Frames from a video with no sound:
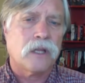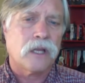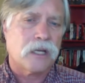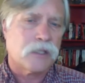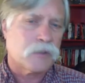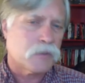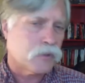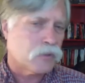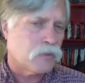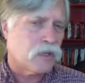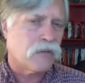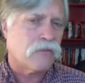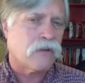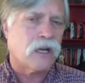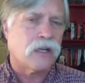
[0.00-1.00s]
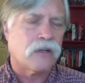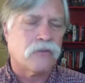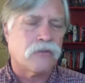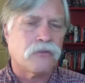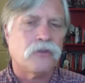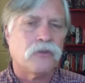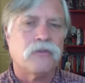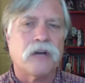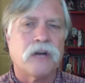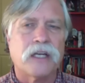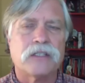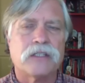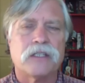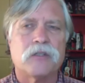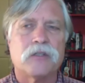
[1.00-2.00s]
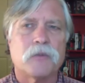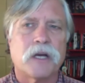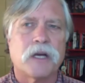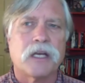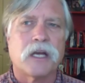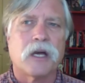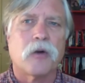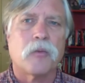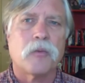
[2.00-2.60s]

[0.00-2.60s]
the hospitals may have gotten a few vaccines by now,